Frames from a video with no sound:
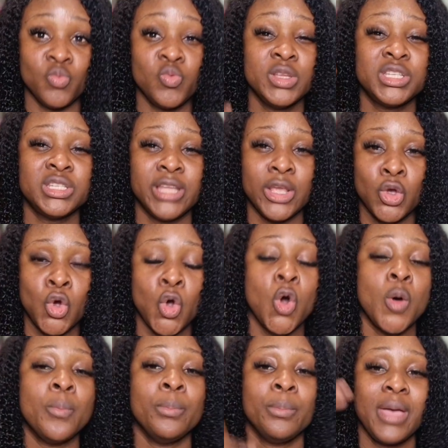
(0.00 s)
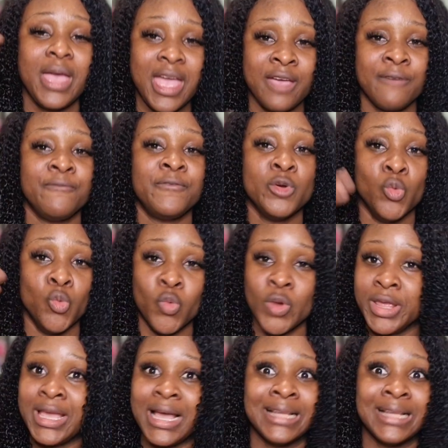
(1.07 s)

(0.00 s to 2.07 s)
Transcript: which they come every week.